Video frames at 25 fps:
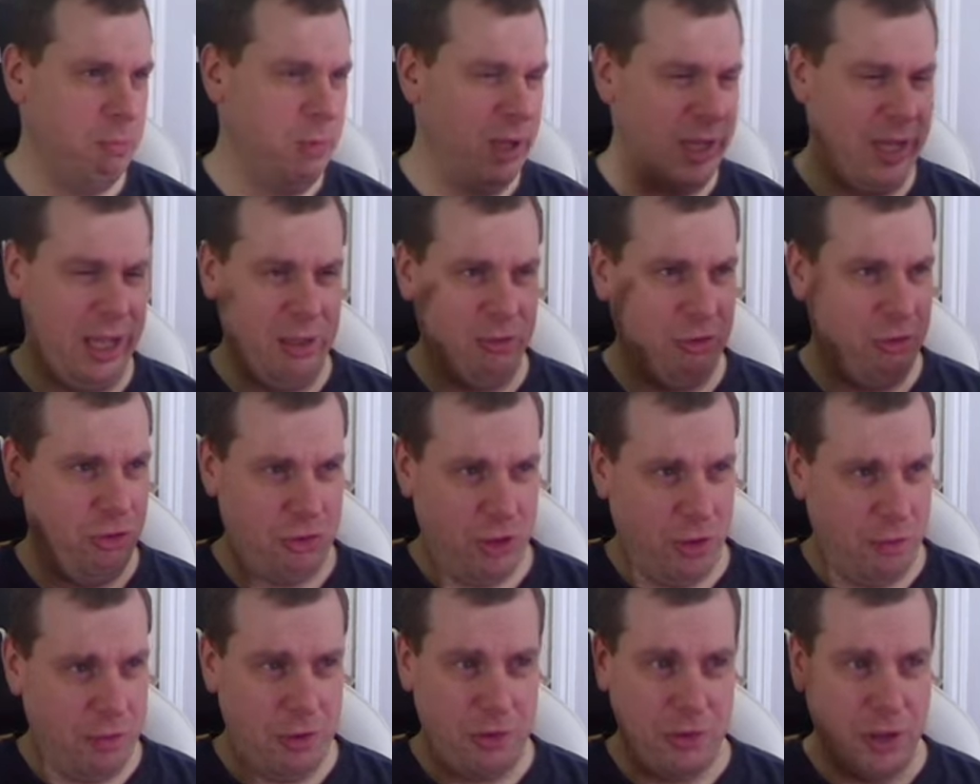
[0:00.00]
again,
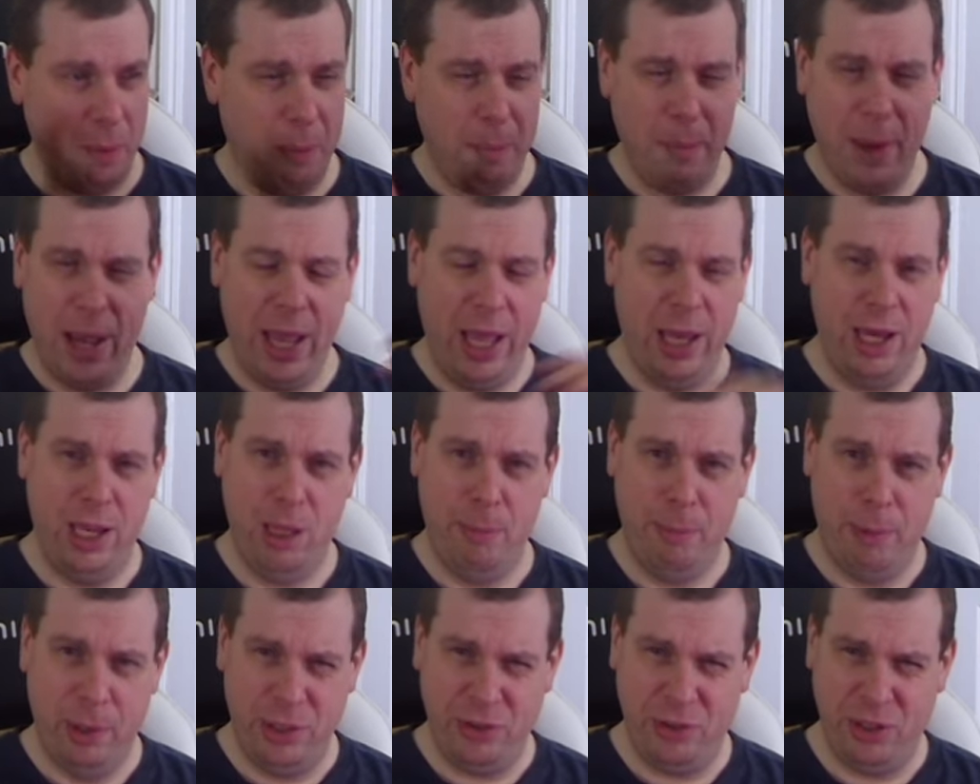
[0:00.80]
just off the top of my head
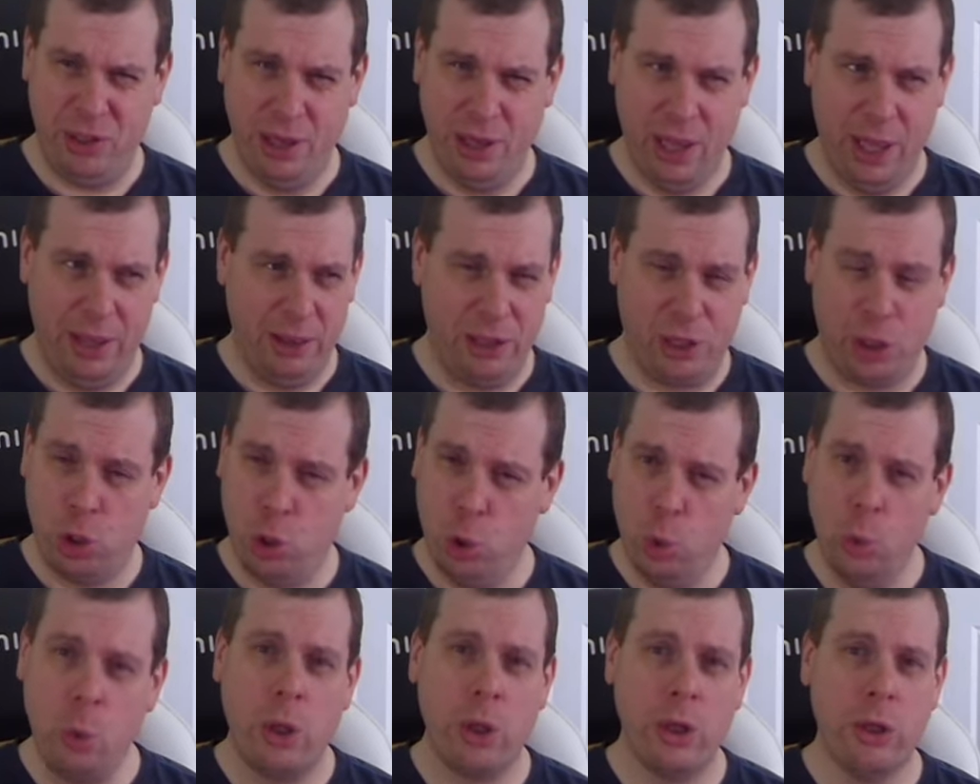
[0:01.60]
here, but is it like the
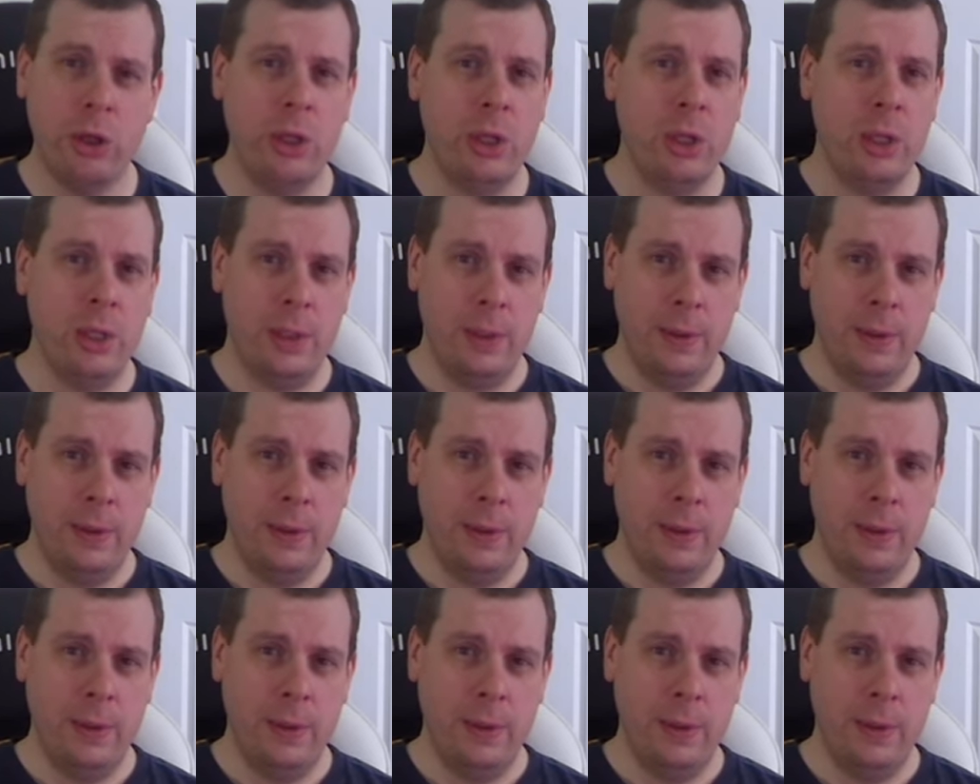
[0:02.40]
Cougar